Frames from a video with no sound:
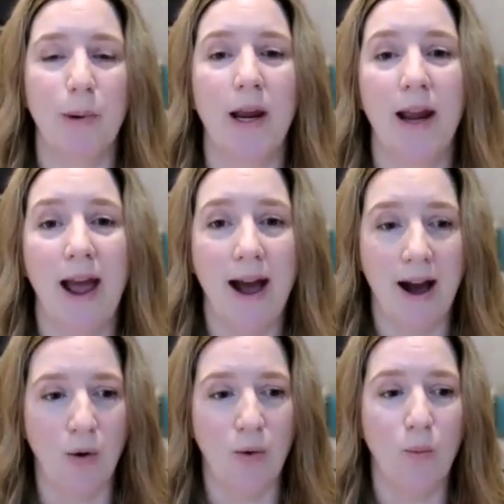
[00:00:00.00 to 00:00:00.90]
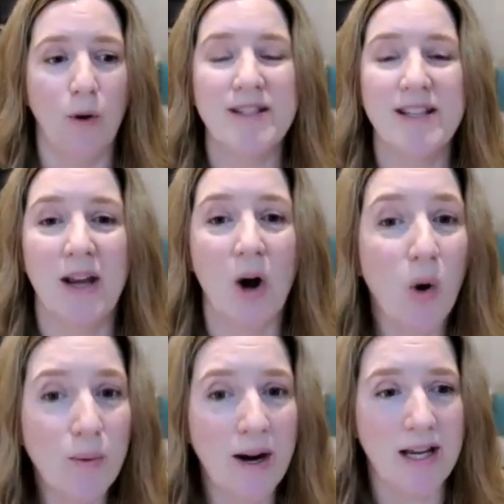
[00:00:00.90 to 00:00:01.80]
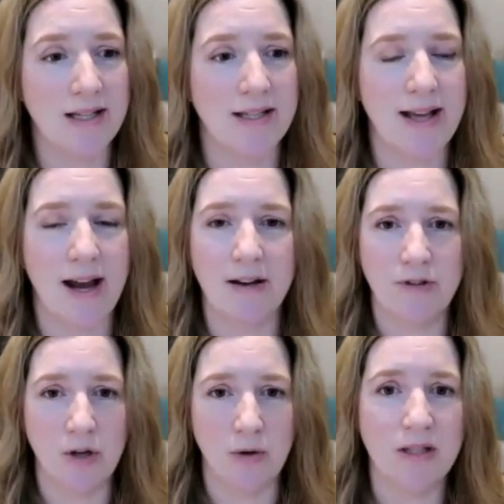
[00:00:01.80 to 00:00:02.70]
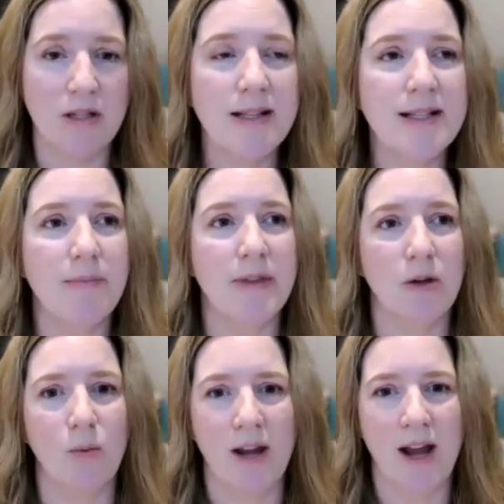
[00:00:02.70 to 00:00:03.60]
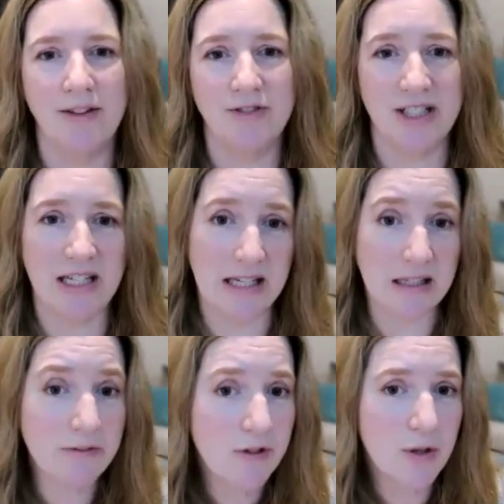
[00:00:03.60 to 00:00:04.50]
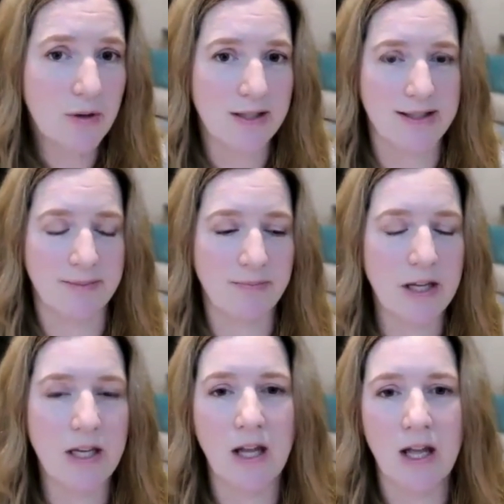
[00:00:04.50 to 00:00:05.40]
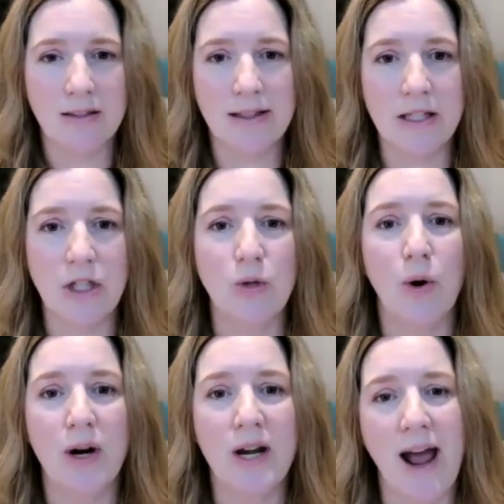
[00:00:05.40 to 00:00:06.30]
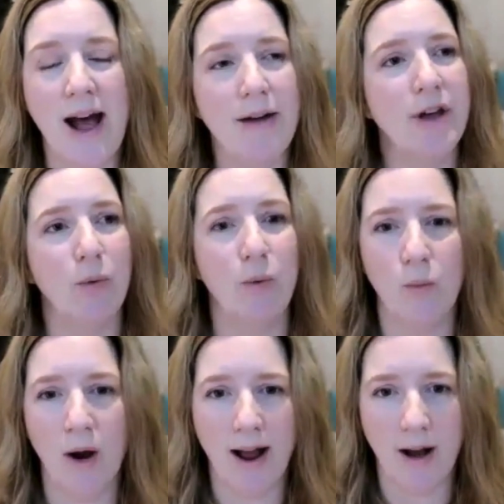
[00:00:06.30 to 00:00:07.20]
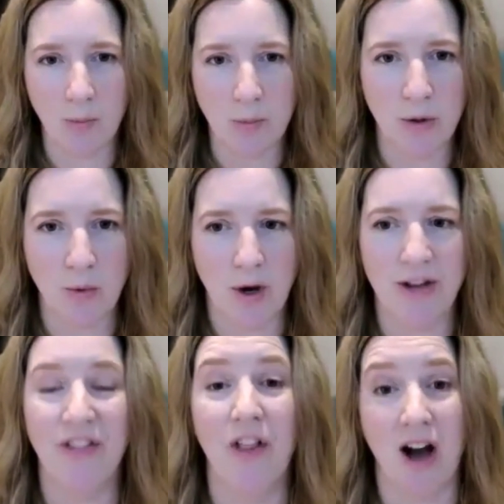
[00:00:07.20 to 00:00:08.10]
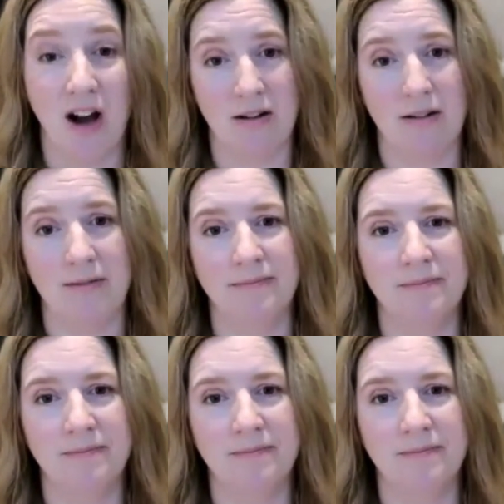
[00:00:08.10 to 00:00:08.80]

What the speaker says: bring out what's already inside of you. It's not something we have to give you, it's something that you already have that we want to help you unlock.